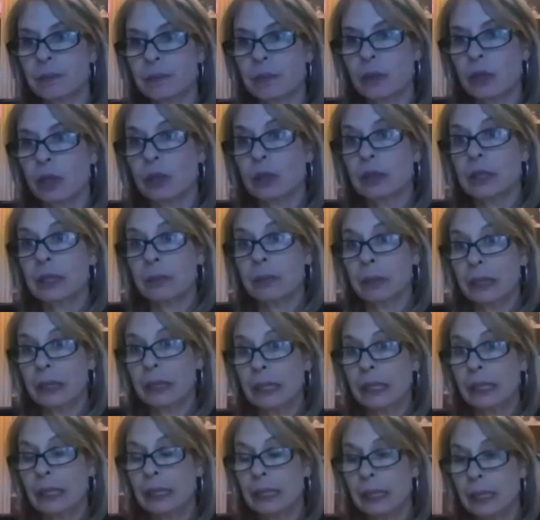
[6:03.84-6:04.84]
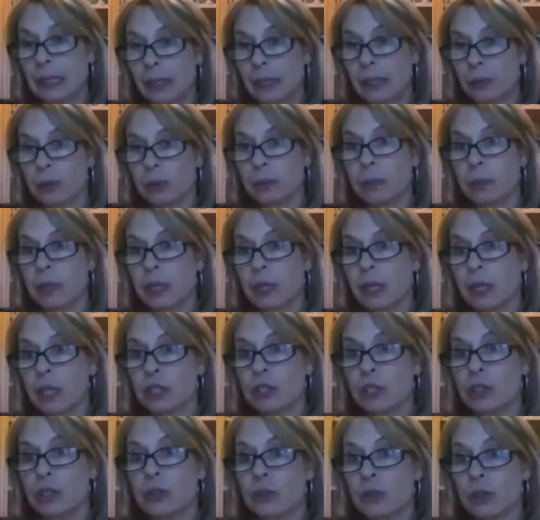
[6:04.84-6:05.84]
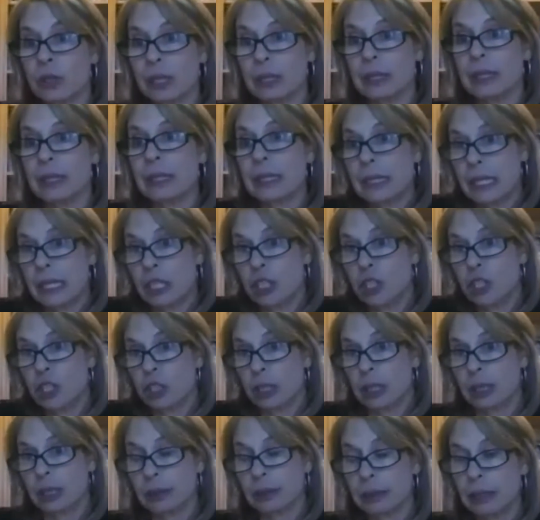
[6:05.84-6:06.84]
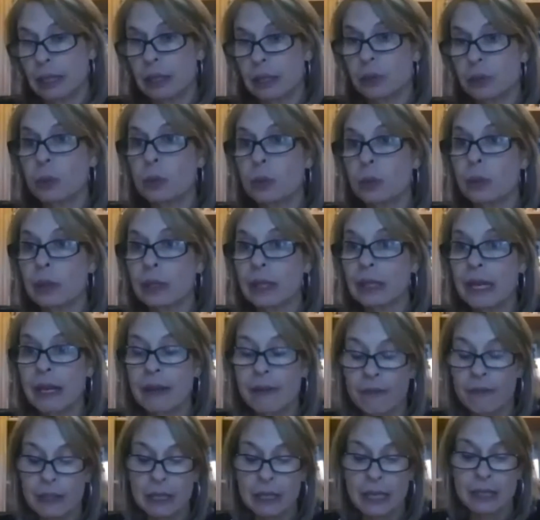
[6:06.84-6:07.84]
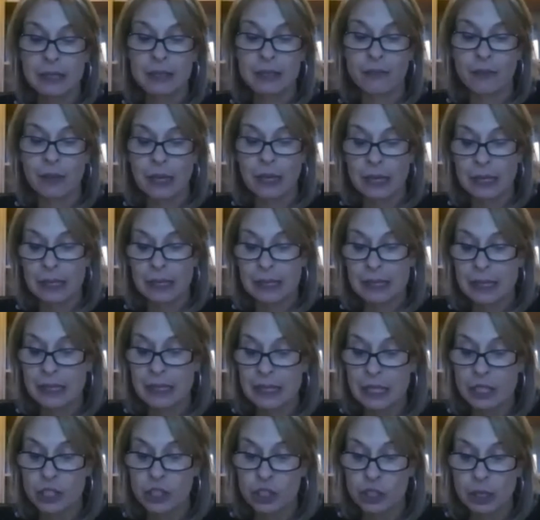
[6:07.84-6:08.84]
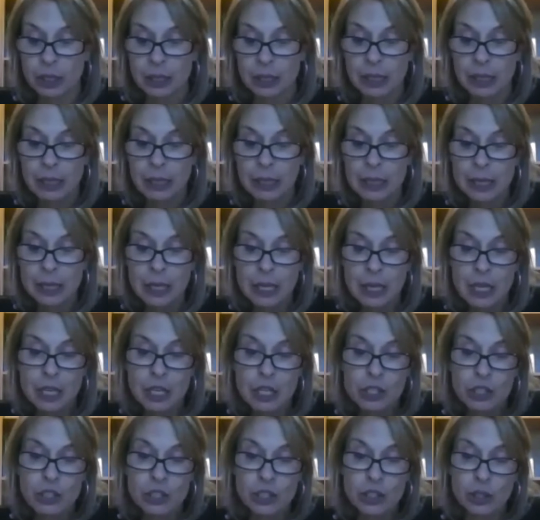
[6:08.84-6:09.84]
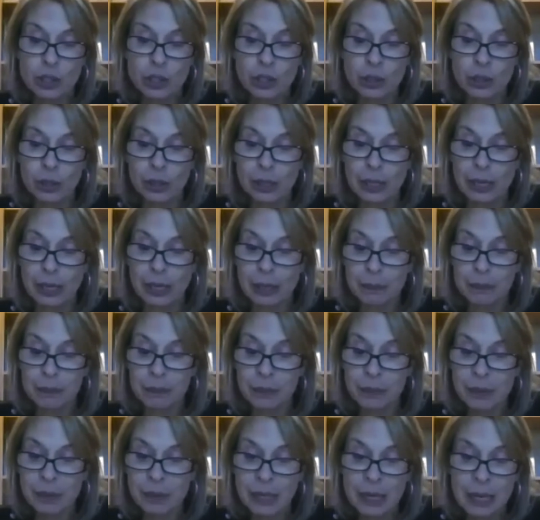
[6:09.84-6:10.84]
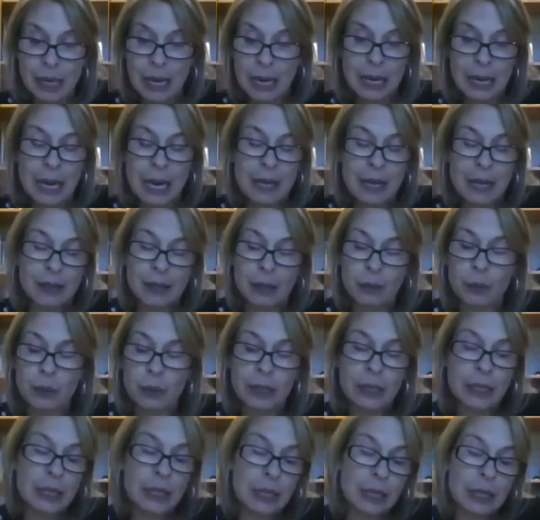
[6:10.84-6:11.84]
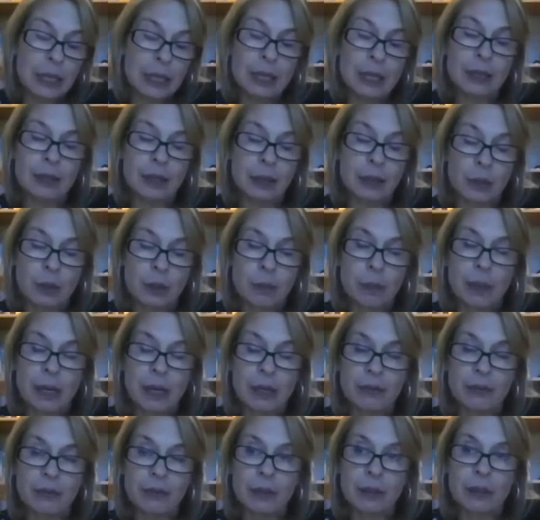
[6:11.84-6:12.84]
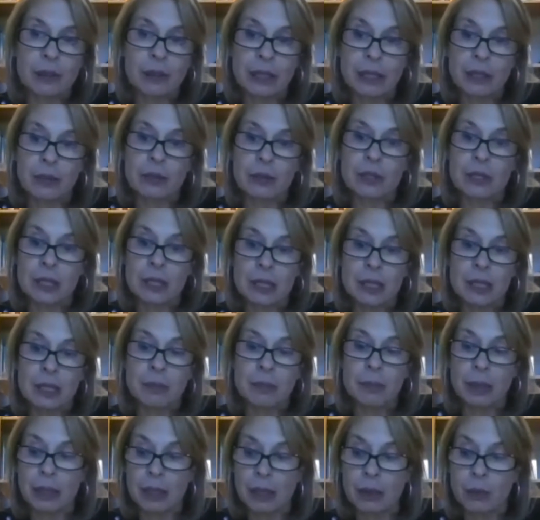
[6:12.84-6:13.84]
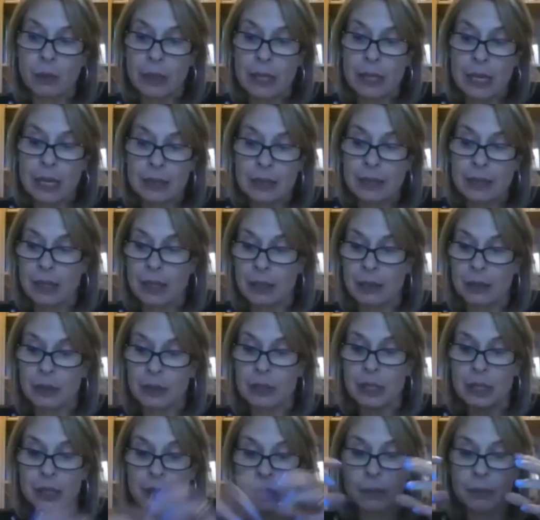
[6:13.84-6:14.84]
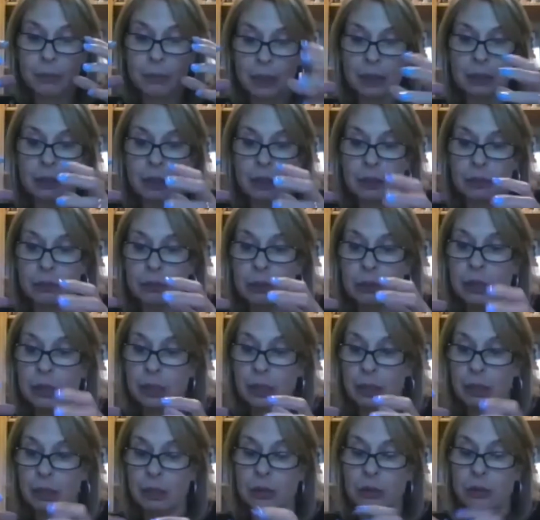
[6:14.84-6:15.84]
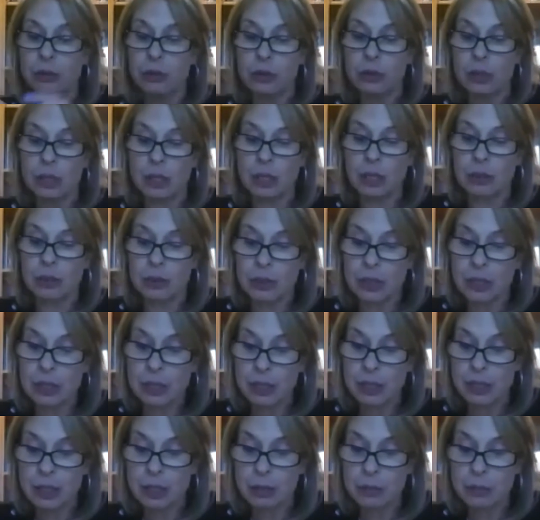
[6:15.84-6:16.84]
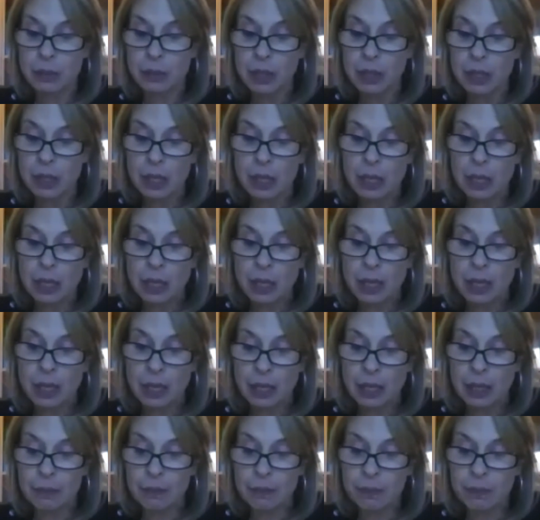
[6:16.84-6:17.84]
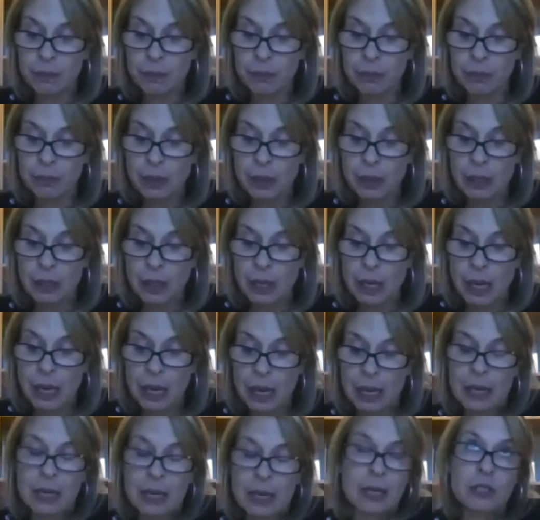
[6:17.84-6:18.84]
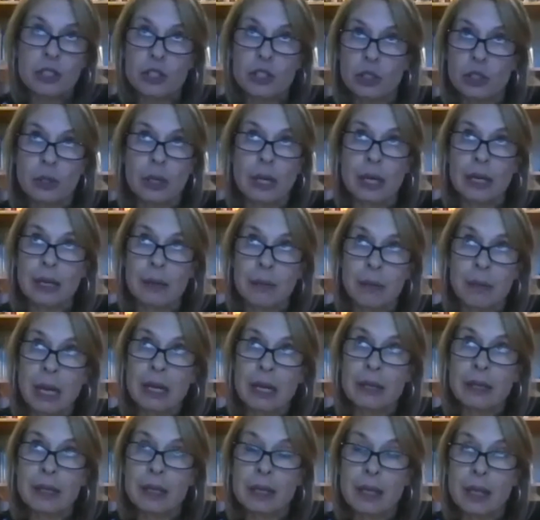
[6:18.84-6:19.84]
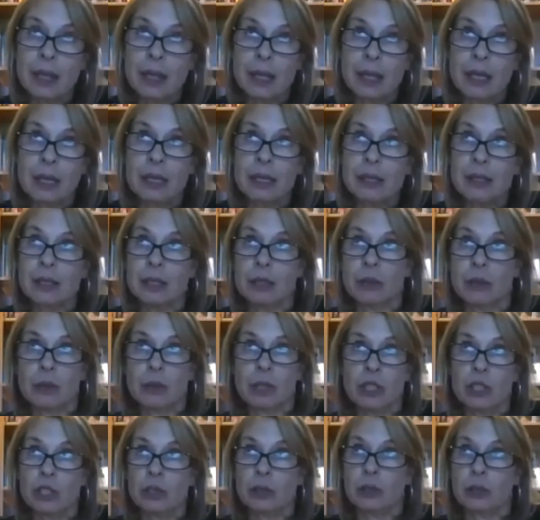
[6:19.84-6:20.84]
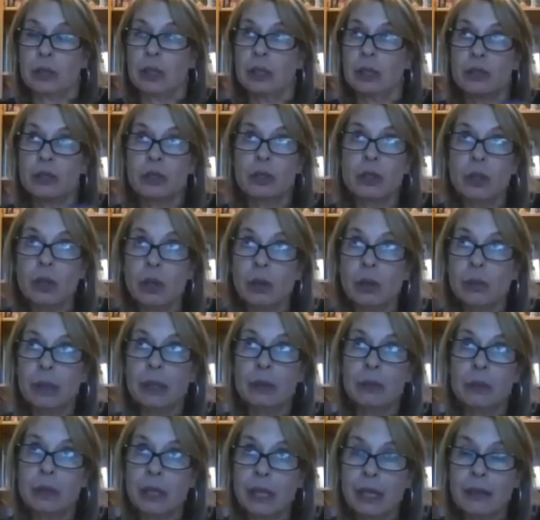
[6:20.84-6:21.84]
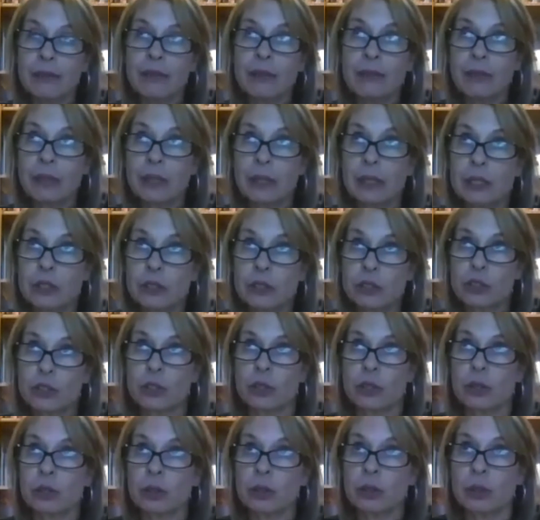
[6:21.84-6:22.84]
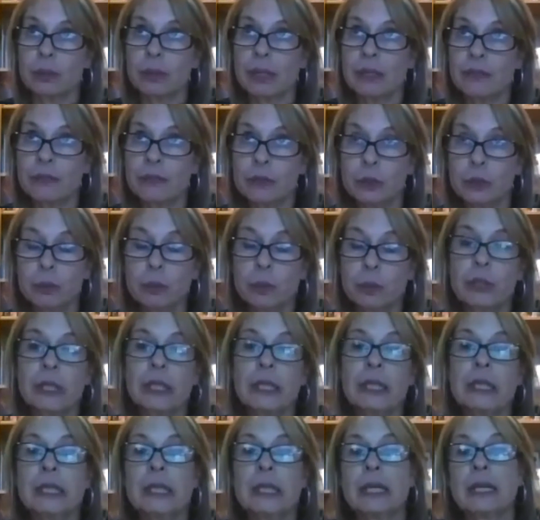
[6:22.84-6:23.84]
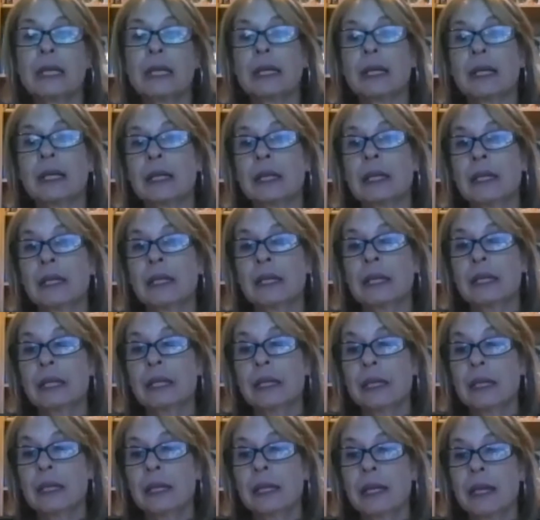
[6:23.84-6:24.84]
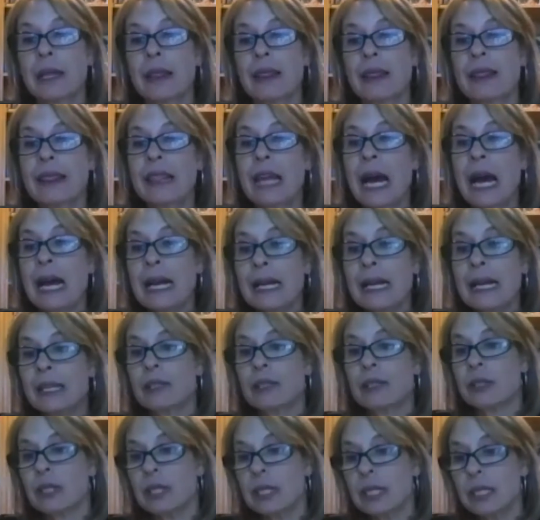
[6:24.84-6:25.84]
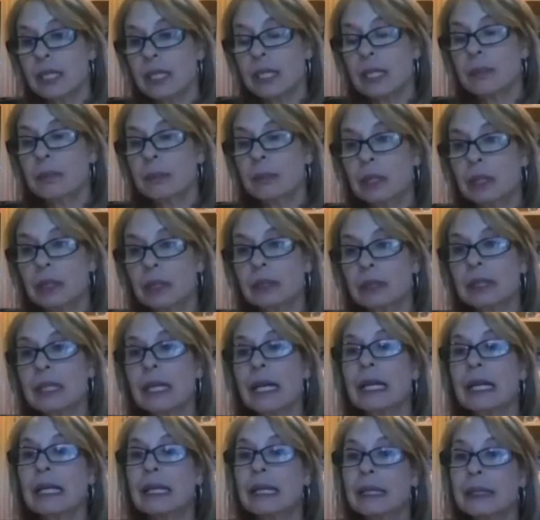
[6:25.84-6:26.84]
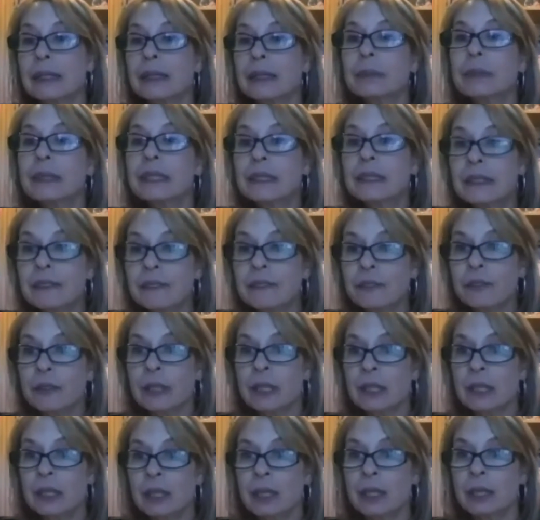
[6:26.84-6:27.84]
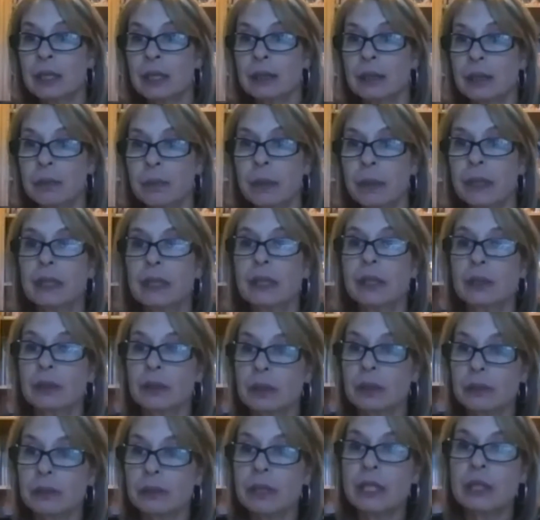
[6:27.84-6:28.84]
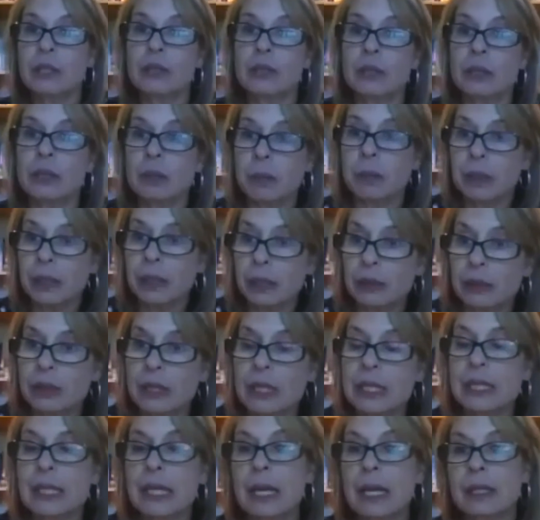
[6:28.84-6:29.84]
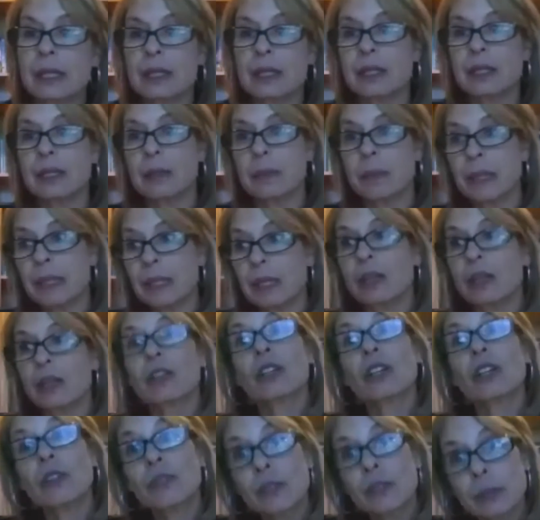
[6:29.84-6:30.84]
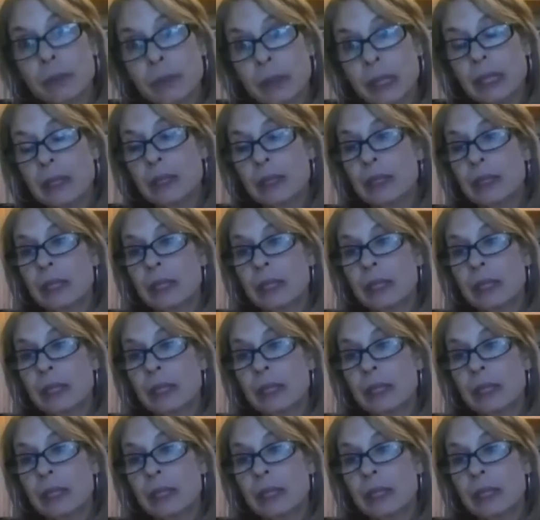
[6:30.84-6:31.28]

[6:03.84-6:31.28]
ultimately our productions as essential, as we were classified as essential. So again, they were key, they were part of our ecosystem. And when I say ecosystem, a really close ecosystem. And as you can imagine, the situation is global. We have a very strong global footprint, and that ecosystem looked a little bit different depending on the regions, depending on the sites, depending on government